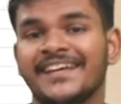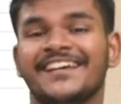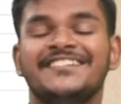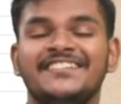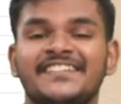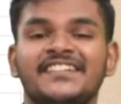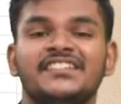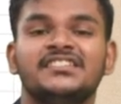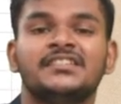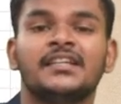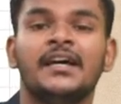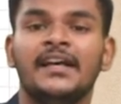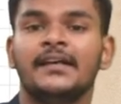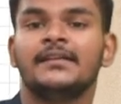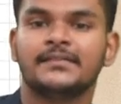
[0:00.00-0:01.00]
exceeds
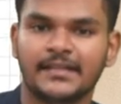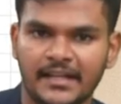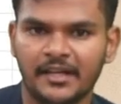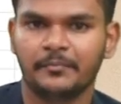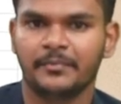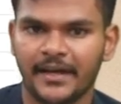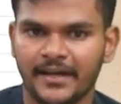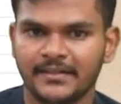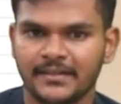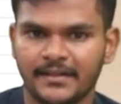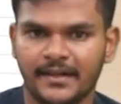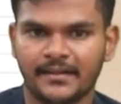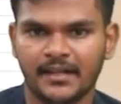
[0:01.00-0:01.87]
selling price, isn't it?